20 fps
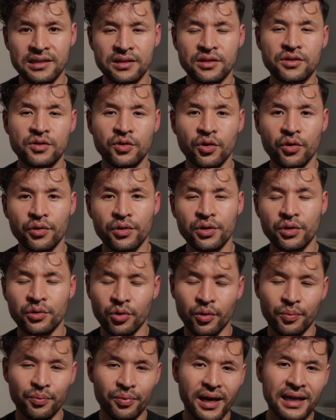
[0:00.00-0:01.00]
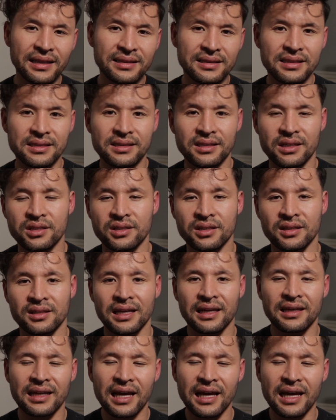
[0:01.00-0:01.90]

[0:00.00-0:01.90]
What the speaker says: tutorial or practice session and